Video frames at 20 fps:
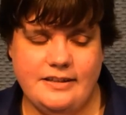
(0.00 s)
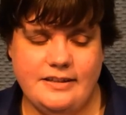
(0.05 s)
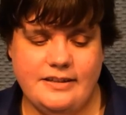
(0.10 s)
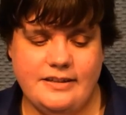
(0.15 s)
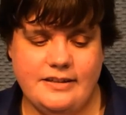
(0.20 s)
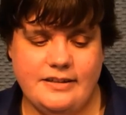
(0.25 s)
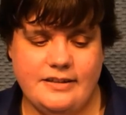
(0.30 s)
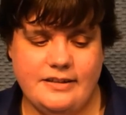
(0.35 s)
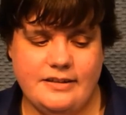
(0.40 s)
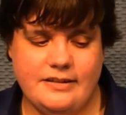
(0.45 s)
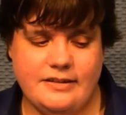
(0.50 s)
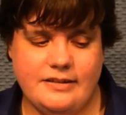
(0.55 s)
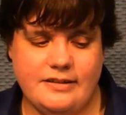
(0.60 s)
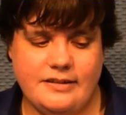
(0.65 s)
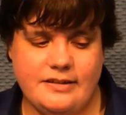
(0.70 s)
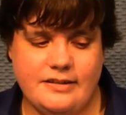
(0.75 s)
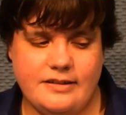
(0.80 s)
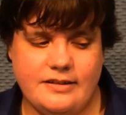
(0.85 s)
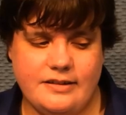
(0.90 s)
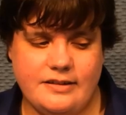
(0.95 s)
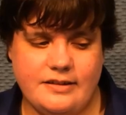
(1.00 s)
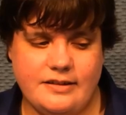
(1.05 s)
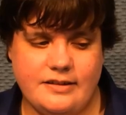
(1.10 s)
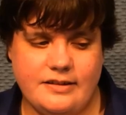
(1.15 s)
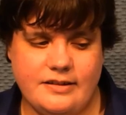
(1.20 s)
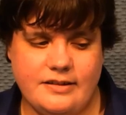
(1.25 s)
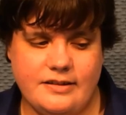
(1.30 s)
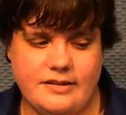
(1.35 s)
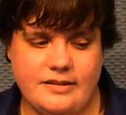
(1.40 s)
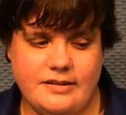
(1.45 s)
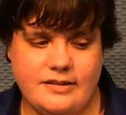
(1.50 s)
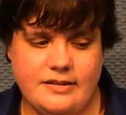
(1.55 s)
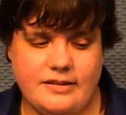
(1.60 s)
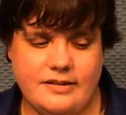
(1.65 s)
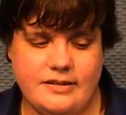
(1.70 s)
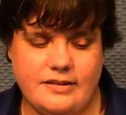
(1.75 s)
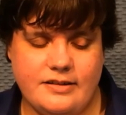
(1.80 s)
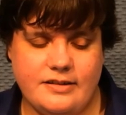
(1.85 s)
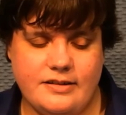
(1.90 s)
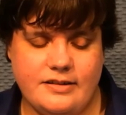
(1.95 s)

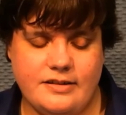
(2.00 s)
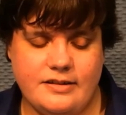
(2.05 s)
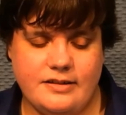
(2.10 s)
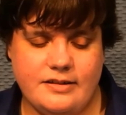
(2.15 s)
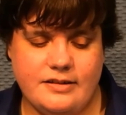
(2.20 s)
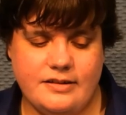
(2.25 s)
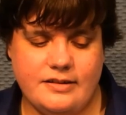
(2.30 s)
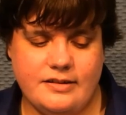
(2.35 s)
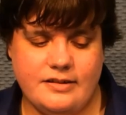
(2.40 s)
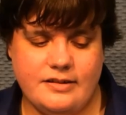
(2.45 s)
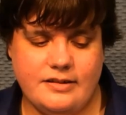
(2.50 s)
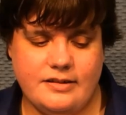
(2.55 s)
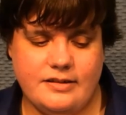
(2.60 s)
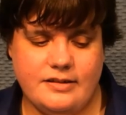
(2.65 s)
(no one is talking)